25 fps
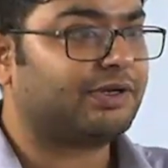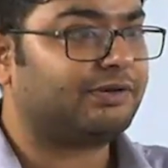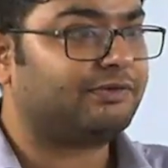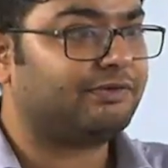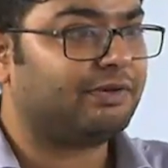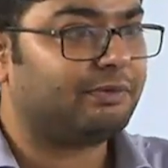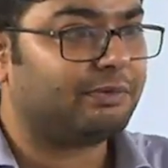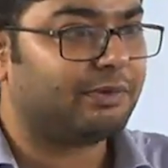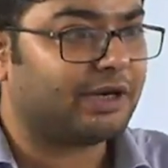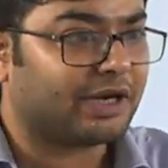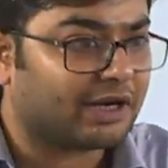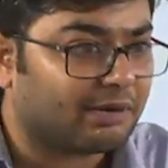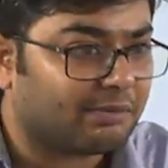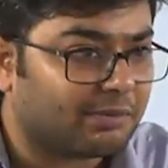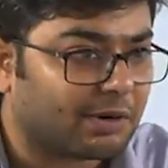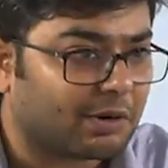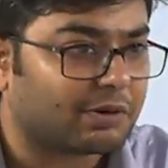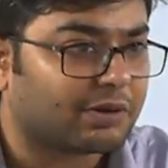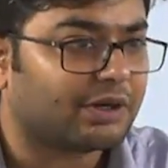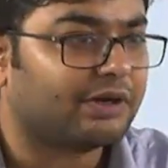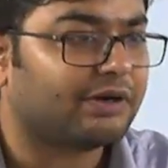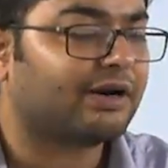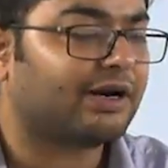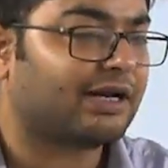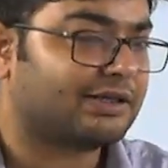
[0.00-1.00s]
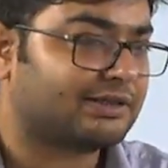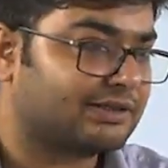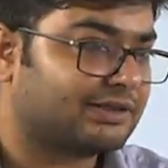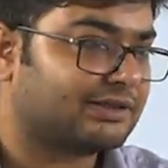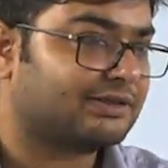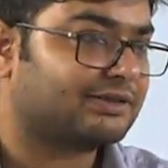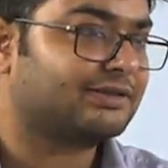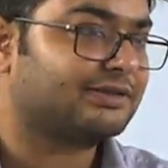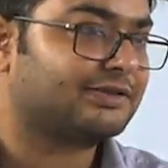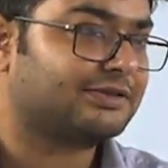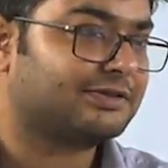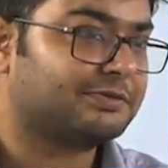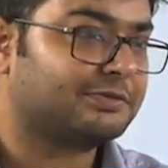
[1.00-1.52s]
we bring about a drastic
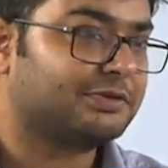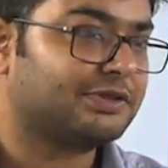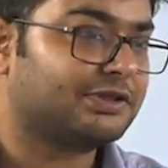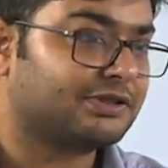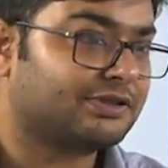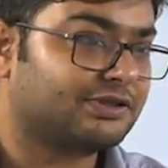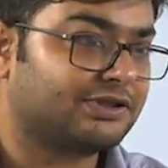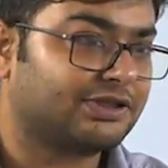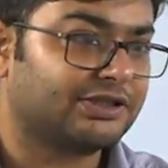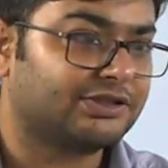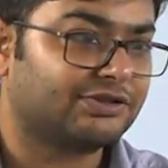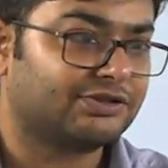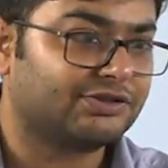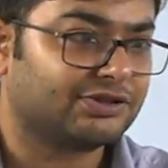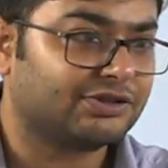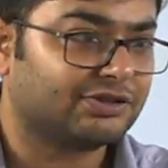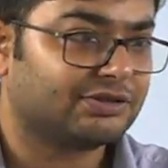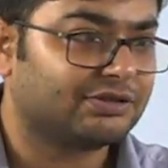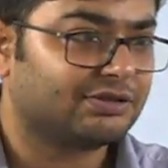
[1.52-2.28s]
systemic change.